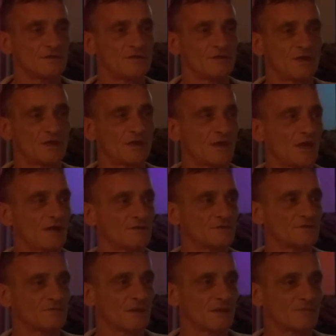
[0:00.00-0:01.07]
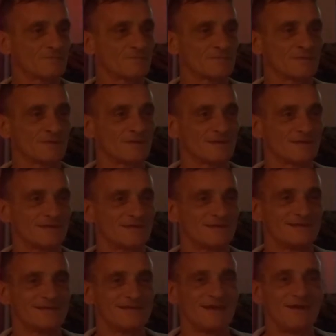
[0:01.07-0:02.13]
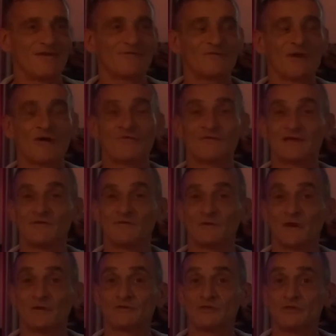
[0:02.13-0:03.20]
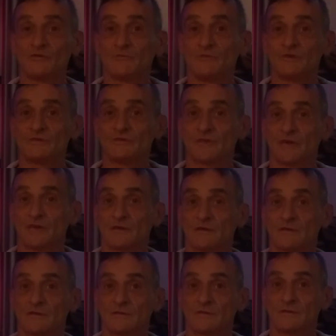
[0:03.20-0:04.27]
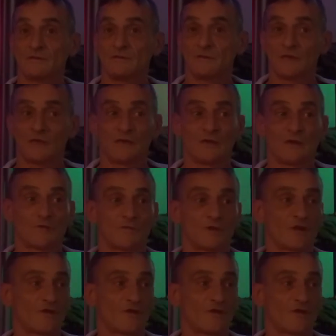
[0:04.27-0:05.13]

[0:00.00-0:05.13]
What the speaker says: You know, you can't, like, you know, I was doing music, you know, like when I